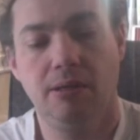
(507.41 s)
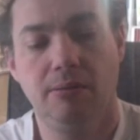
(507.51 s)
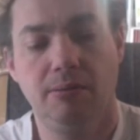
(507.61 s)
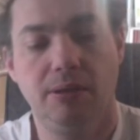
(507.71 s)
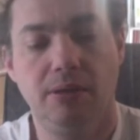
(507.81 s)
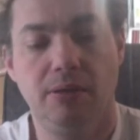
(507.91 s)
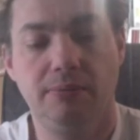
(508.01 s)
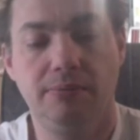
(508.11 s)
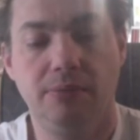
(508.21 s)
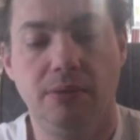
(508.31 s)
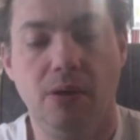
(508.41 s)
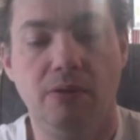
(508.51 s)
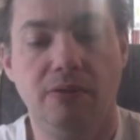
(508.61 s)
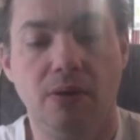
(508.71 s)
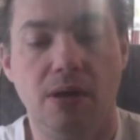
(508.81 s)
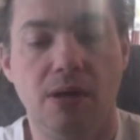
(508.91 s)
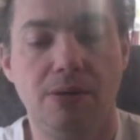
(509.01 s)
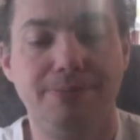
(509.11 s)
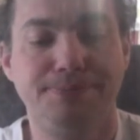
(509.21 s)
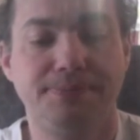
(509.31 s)
But
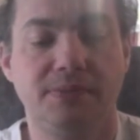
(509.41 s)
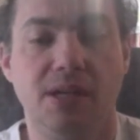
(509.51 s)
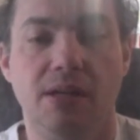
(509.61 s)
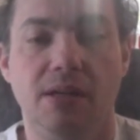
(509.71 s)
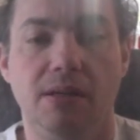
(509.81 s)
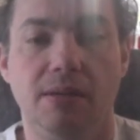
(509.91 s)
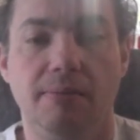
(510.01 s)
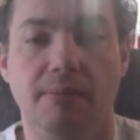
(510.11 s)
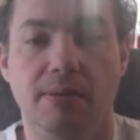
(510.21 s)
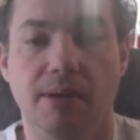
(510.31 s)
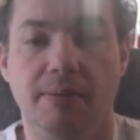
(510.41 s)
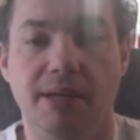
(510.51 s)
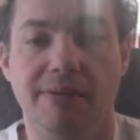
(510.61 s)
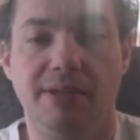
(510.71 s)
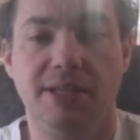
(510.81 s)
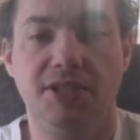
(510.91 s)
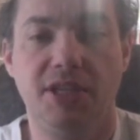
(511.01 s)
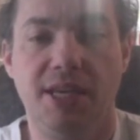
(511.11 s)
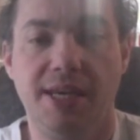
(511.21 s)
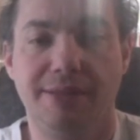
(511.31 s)
overall, I'm giving this
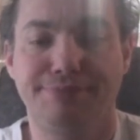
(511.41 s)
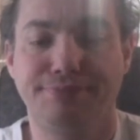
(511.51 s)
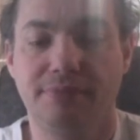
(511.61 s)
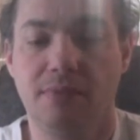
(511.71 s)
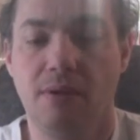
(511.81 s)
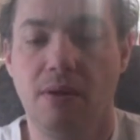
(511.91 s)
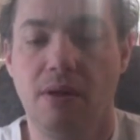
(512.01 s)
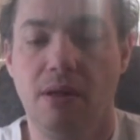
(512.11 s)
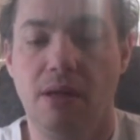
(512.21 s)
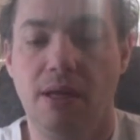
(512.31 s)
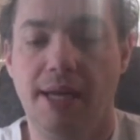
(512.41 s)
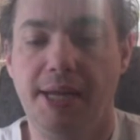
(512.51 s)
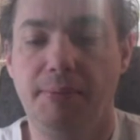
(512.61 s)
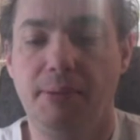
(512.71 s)
kit an A+,